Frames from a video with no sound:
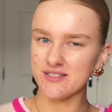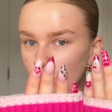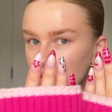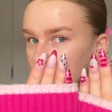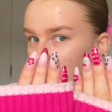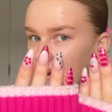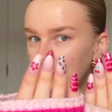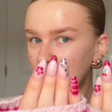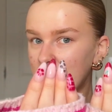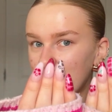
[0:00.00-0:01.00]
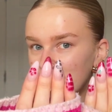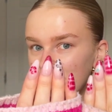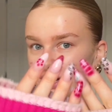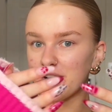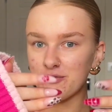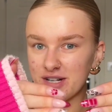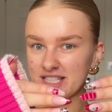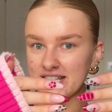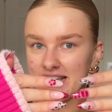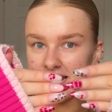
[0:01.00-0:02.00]
Also, I had my nails done
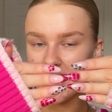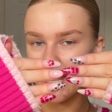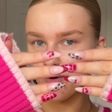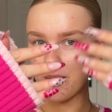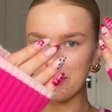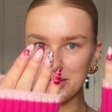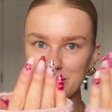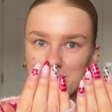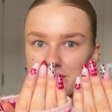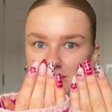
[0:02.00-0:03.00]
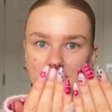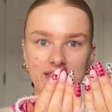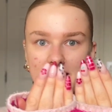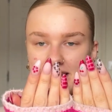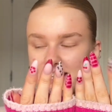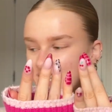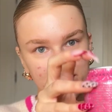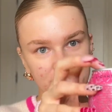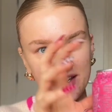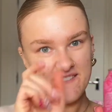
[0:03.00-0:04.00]
recently. How beautiful are they?
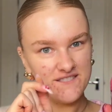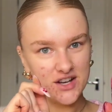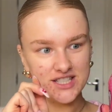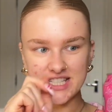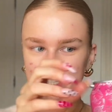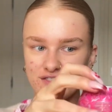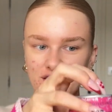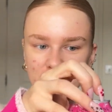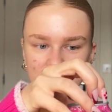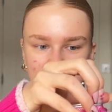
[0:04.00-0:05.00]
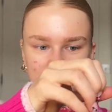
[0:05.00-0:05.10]
First things first.